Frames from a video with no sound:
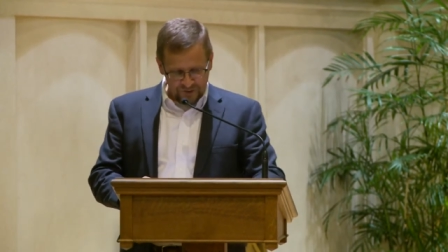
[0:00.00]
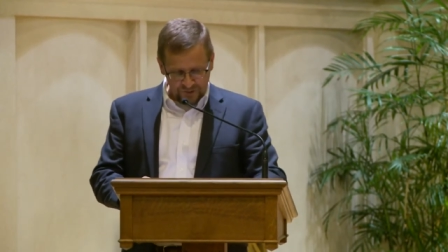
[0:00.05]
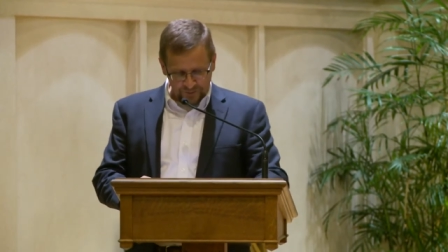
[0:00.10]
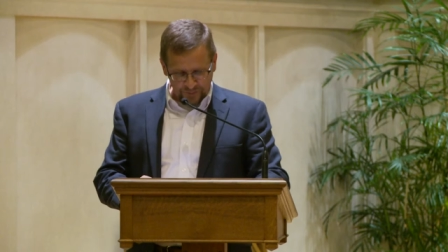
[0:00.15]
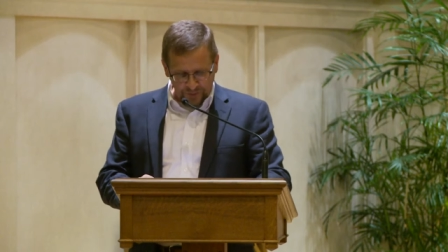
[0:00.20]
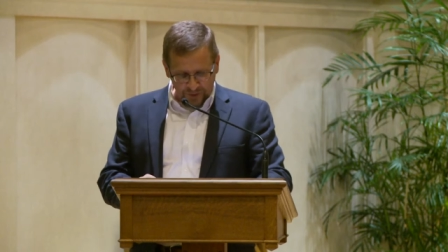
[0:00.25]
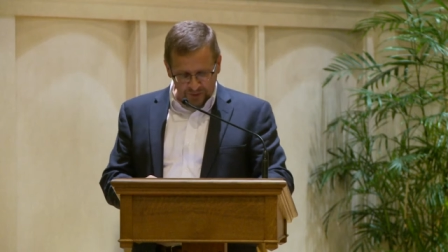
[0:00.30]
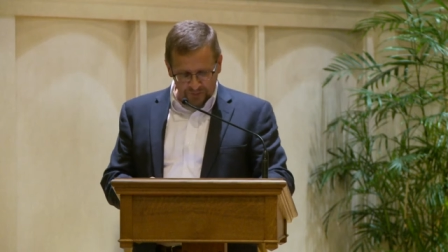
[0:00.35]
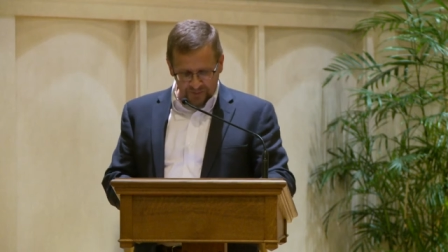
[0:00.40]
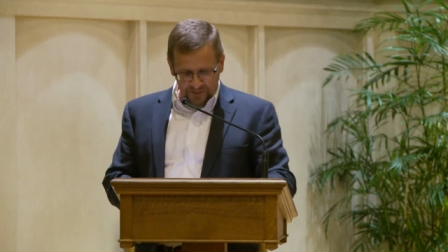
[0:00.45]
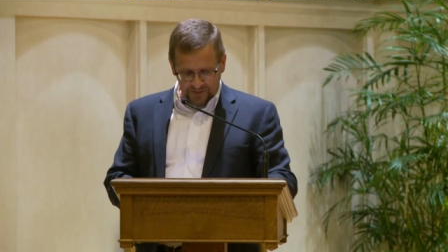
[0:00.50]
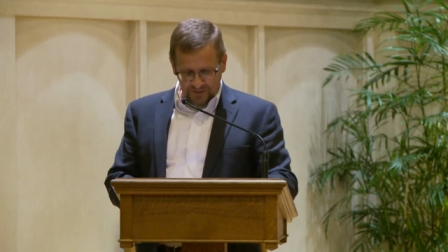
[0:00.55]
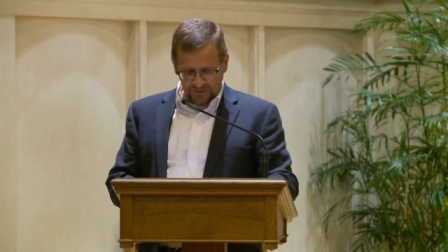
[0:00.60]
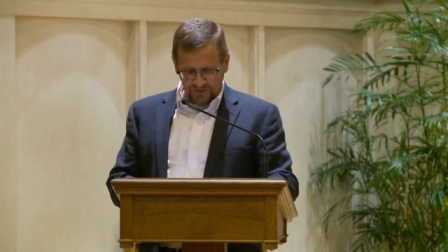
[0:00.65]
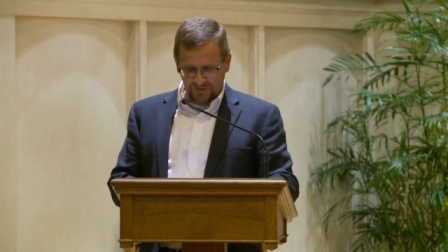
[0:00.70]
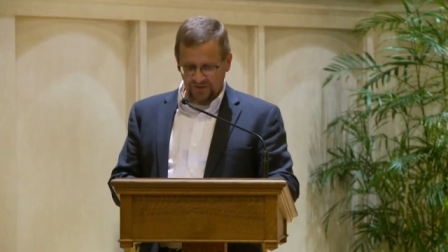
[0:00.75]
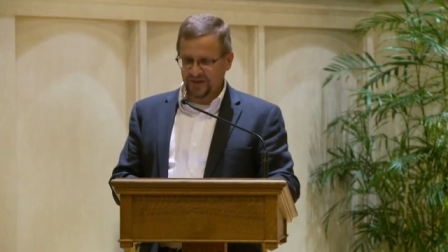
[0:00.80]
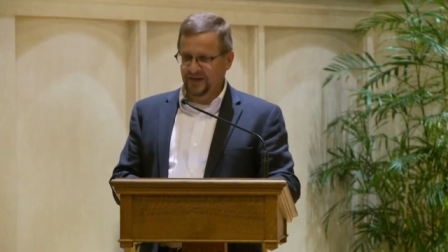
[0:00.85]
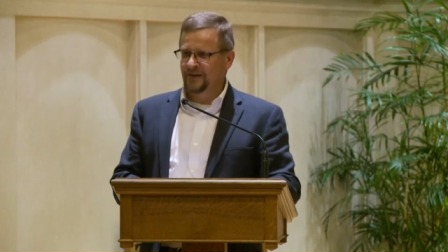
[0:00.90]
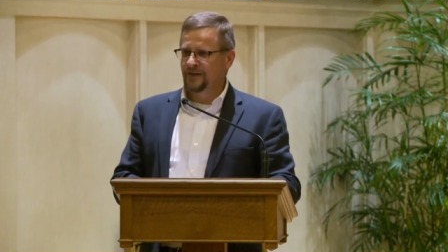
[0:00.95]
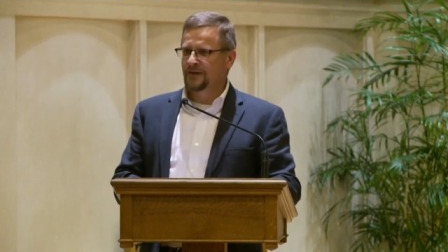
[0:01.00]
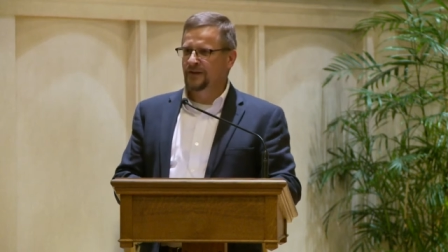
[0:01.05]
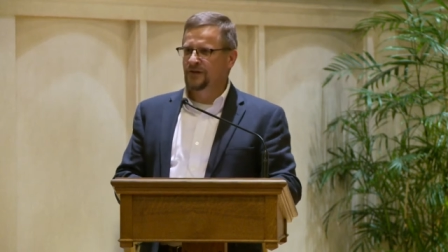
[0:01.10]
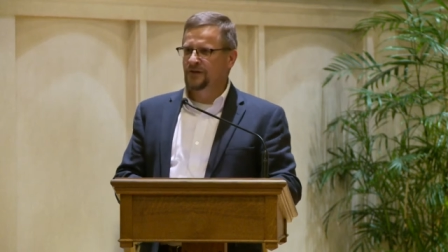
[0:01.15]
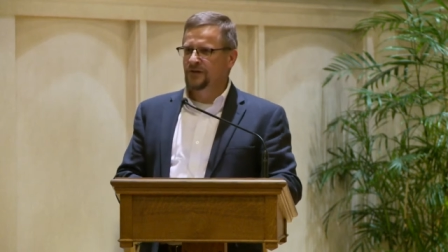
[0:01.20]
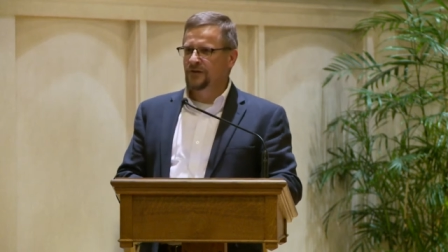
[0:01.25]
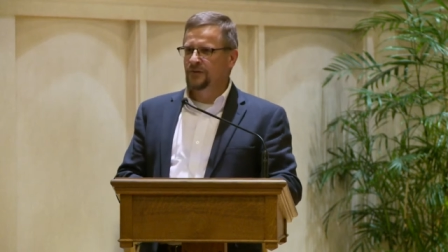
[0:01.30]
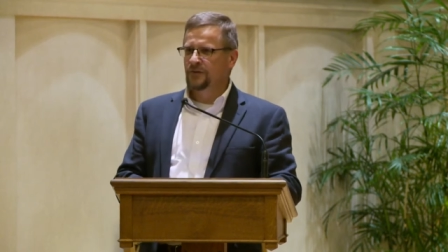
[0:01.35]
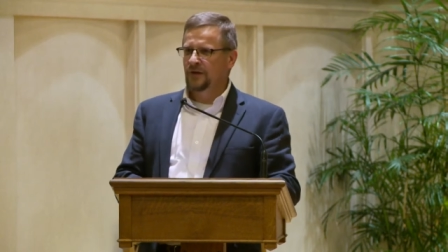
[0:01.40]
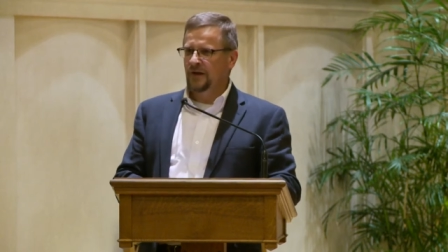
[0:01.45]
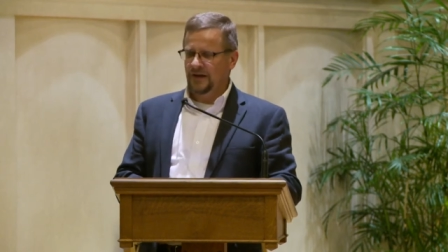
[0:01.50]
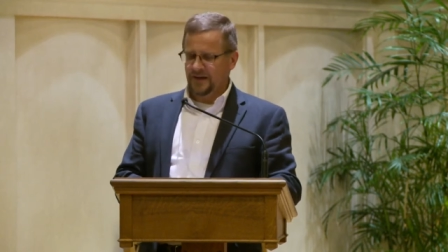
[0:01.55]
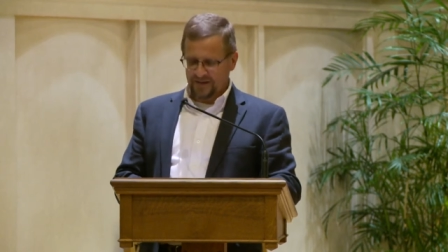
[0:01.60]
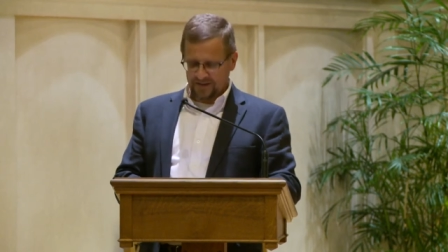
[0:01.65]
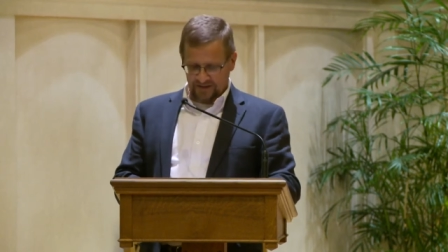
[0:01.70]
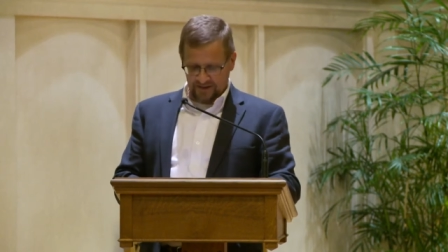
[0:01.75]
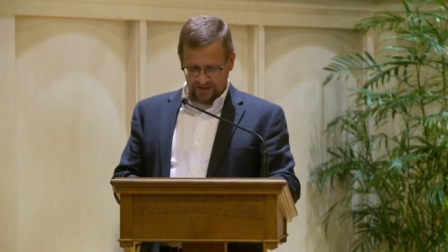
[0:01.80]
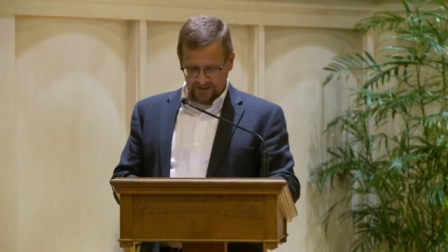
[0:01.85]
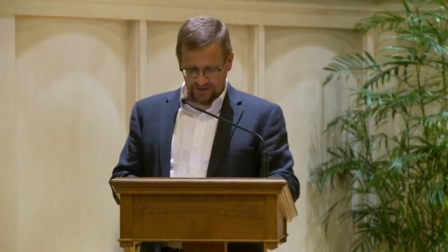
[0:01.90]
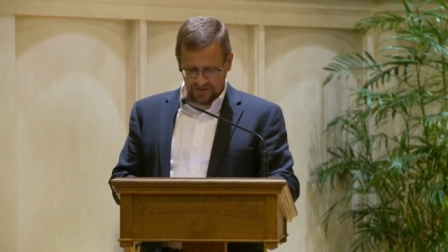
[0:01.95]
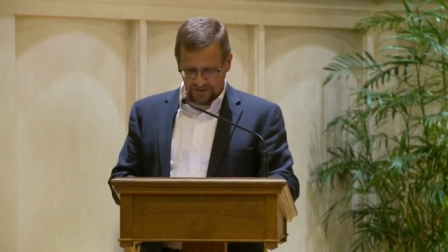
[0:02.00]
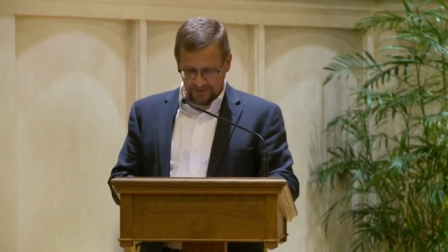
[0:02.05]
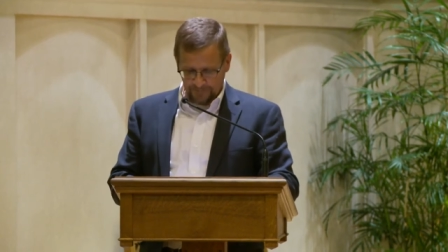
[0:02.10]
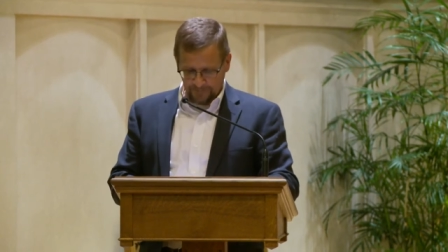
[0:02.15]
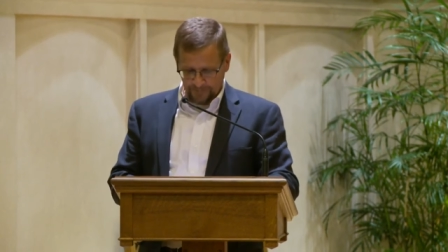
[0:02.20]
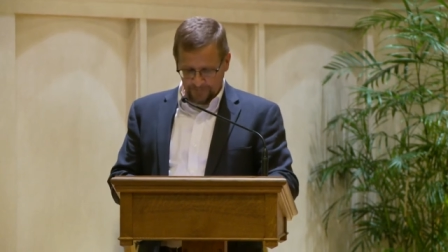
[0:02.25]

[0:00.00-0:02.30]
or purpose in this new context?